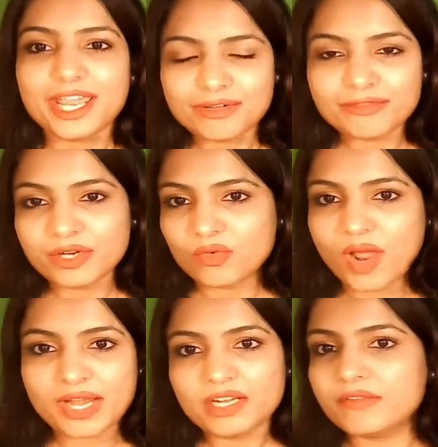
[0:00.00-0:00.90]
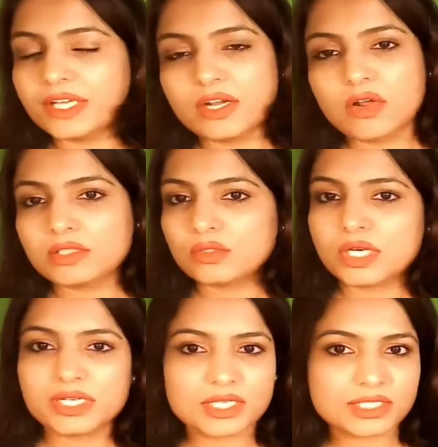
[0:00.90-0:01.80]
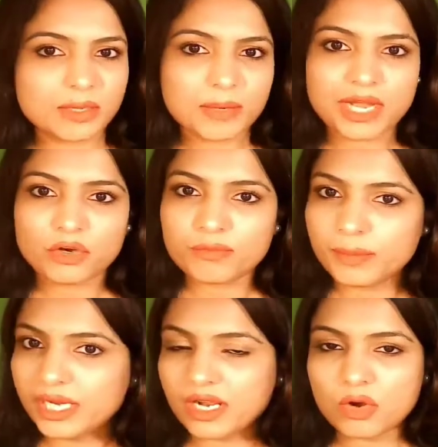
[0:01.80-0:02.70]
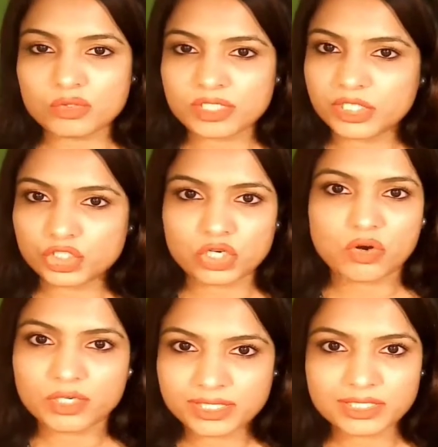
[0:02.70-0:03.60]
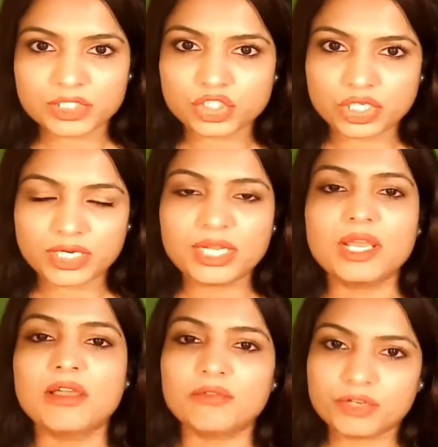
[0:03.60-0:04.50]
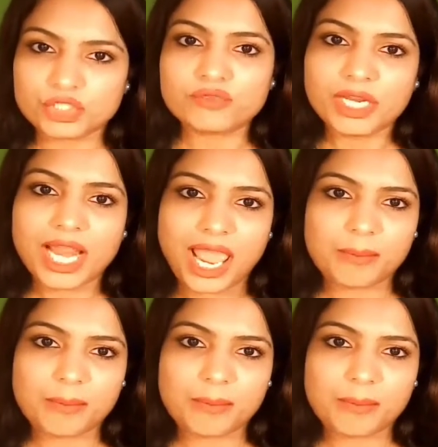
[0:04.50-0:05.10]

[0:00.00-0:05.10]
If required, we can also conduct some kind of breakout session or discussion, which will